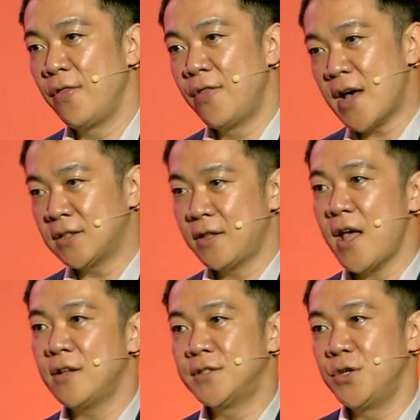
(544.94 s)
that
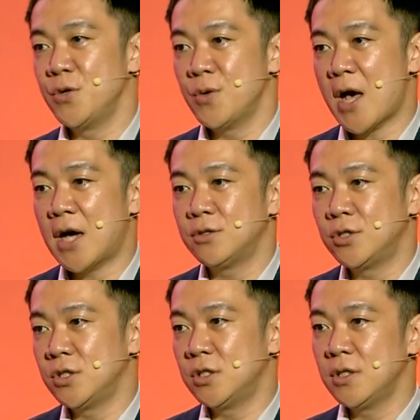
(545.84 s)
tells you how
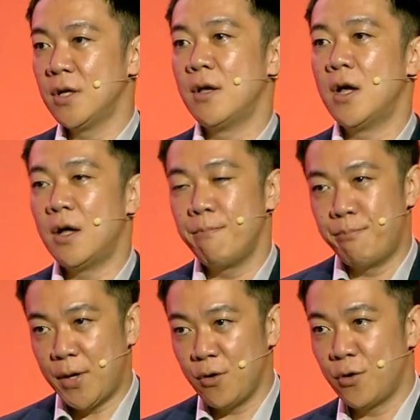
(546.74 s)
to
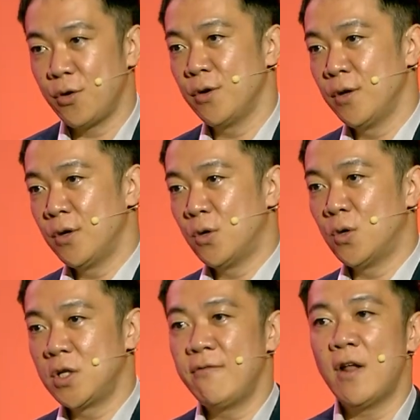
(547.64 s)
build
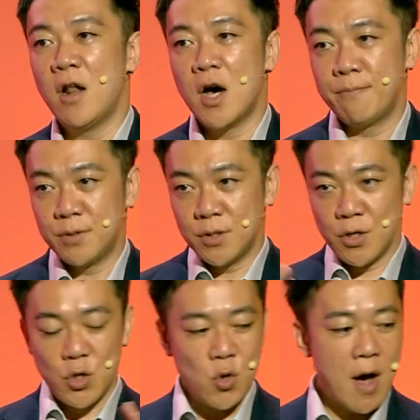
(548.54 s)
or develop
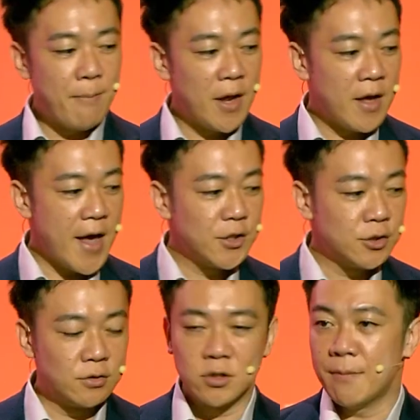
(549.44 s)
your
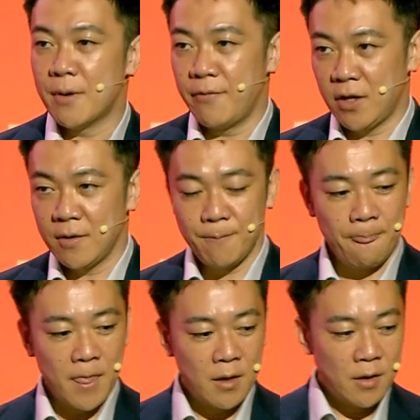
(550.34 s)
application on top of it.
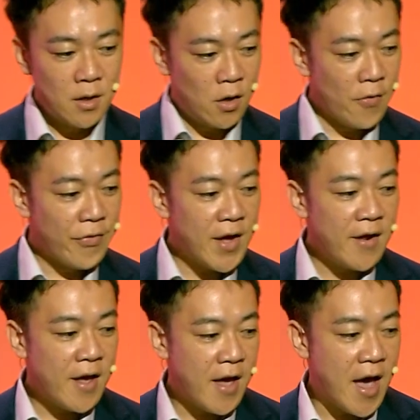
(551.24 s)
On the
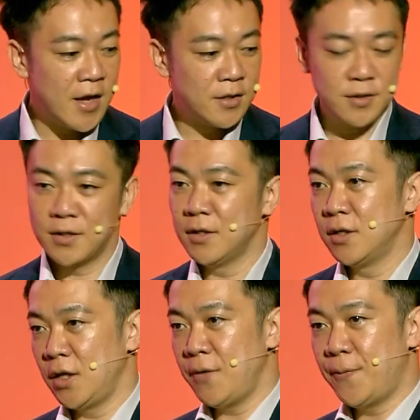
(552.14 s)
other hand,
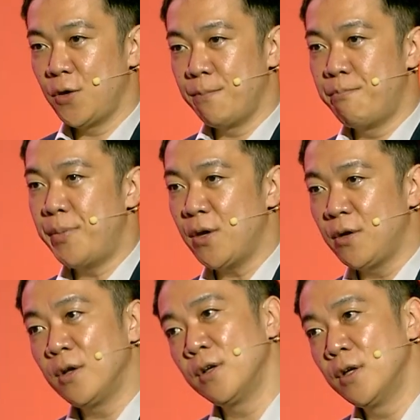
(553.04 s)
if you
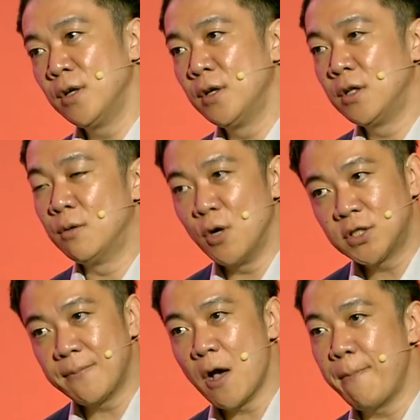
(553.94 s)
build, most
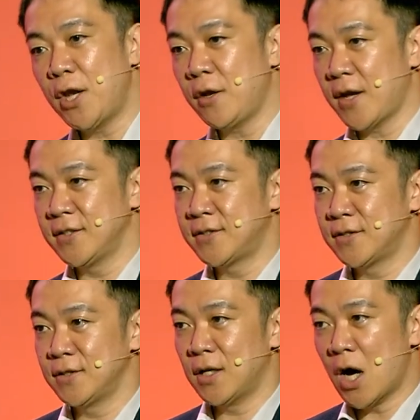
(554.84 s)
of
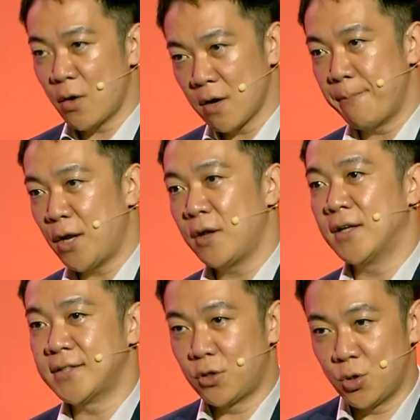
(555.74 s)
our
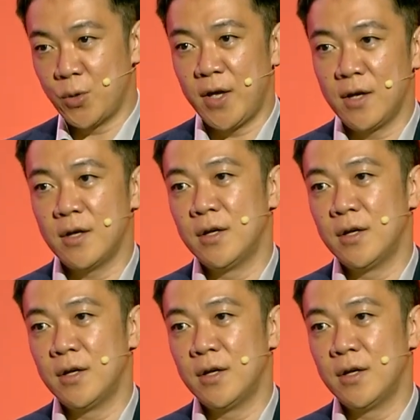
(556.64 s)
competitors are doing